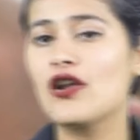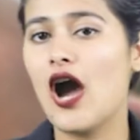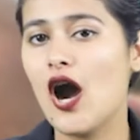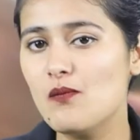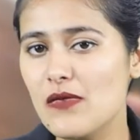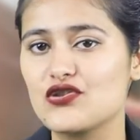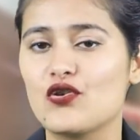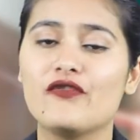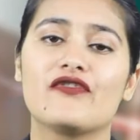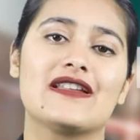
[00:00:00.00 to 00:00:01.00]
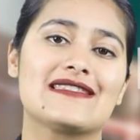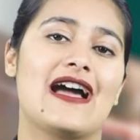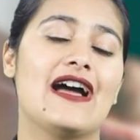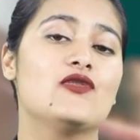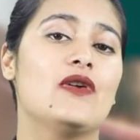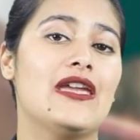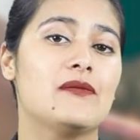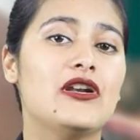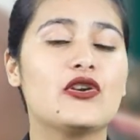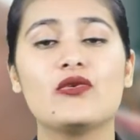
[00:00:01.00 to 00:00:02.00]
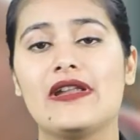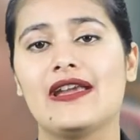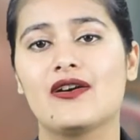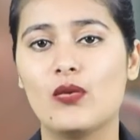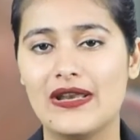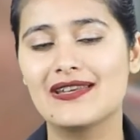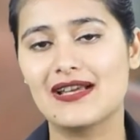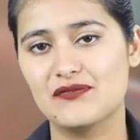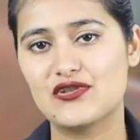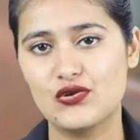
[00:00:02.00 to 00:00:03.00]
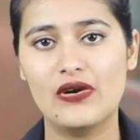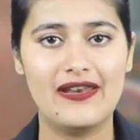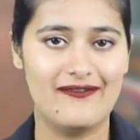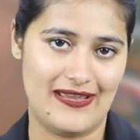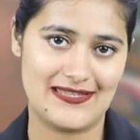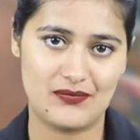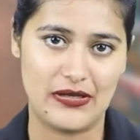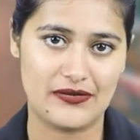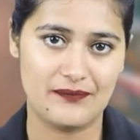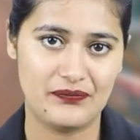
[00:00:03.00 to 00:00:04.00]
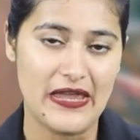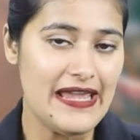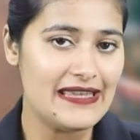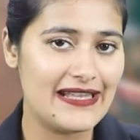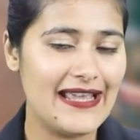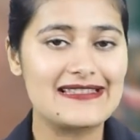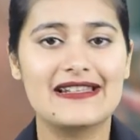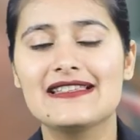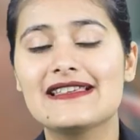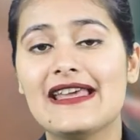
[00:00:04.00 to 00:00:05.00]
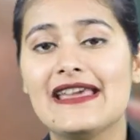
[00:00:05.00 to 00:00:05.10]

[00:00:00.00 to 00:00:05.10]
on how much of risk are you able to take when it comes to investment. The next reason